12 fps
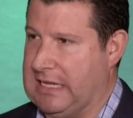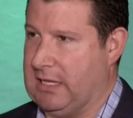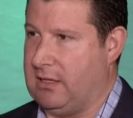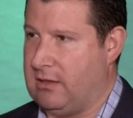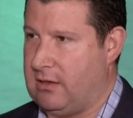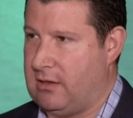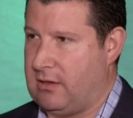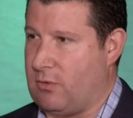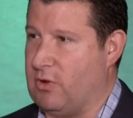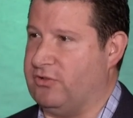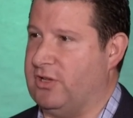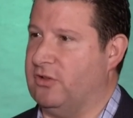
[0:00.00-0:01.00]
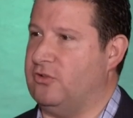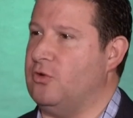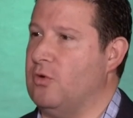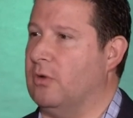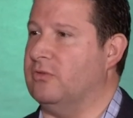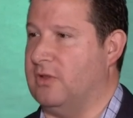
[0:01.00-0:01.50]
Mm -hmm. Question is,
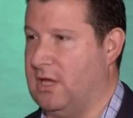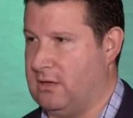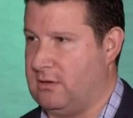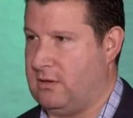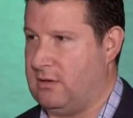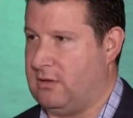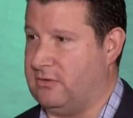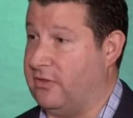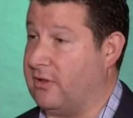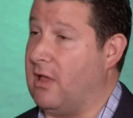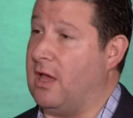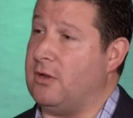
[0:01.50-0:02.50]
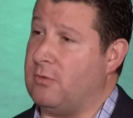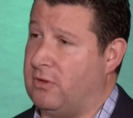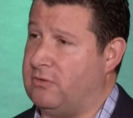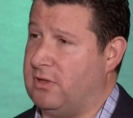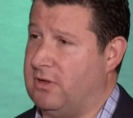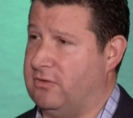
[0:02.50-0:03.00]
who owns that? Is it the client who
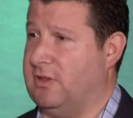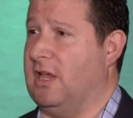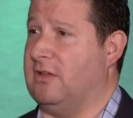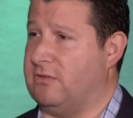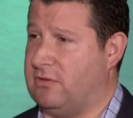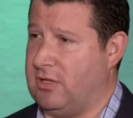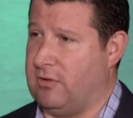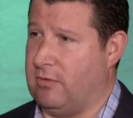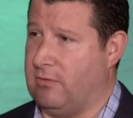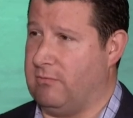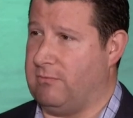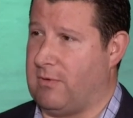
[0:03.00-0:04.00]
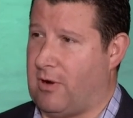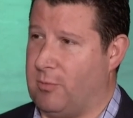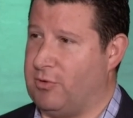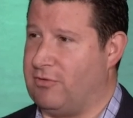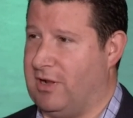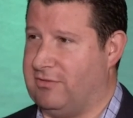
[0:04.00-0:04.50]
owns it? Is the agency who
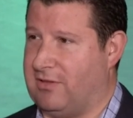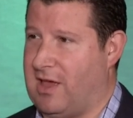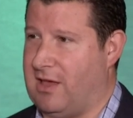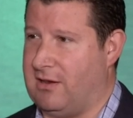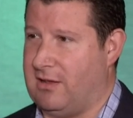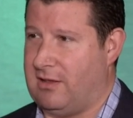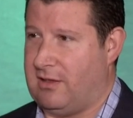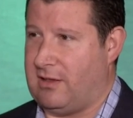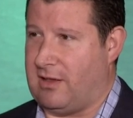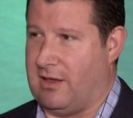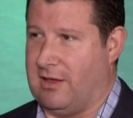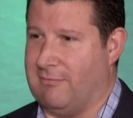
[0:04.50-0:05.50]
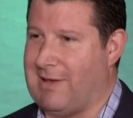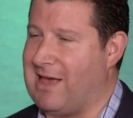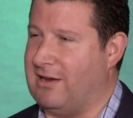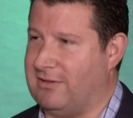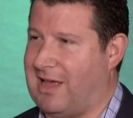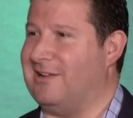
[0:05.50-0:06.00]
arbitrates that? Right. Um, how,
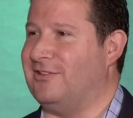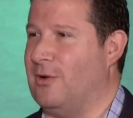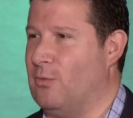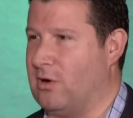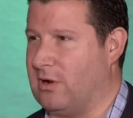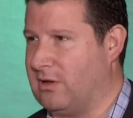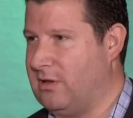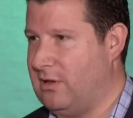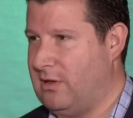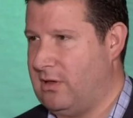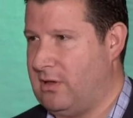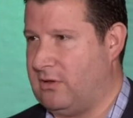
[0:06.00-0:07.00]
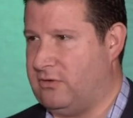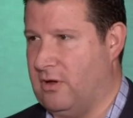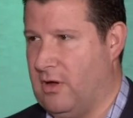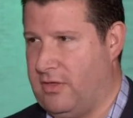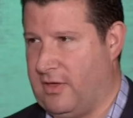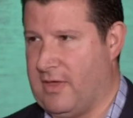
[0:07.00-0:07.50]
does, how does that work?
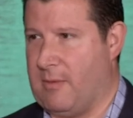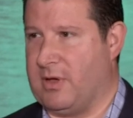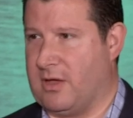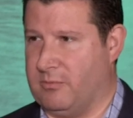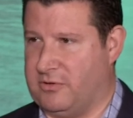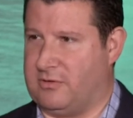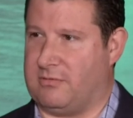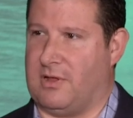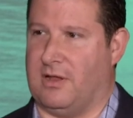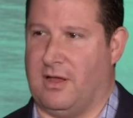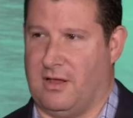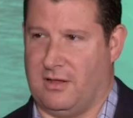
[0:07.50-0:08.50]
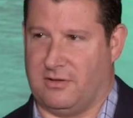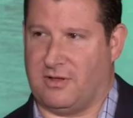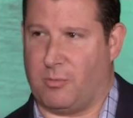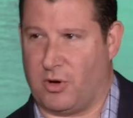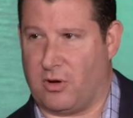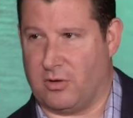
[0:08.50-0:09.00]
So I think that becomes a, a,
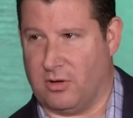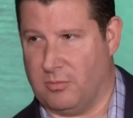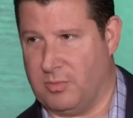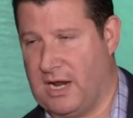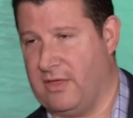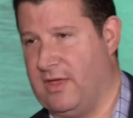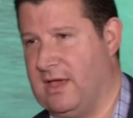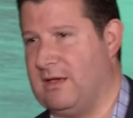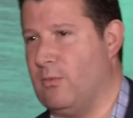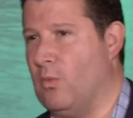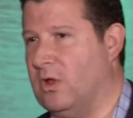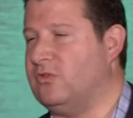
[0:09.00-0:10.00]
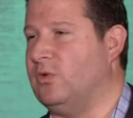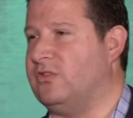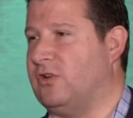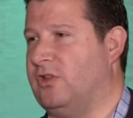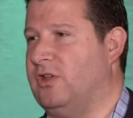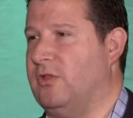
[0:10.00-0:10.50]
separate hurdle. But I think once we
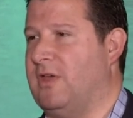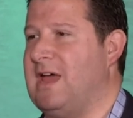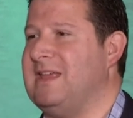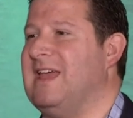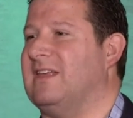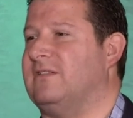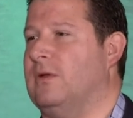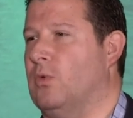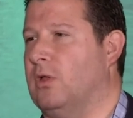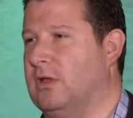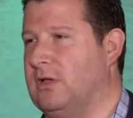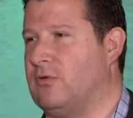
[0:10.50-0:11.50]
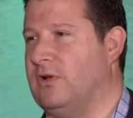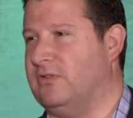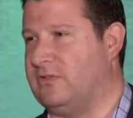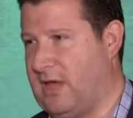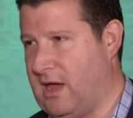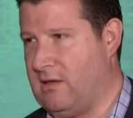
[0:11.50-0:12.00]
start to do that, yes, it will increase
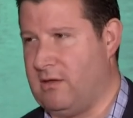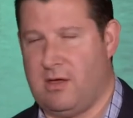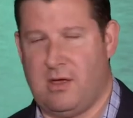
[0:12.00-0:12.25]
scale.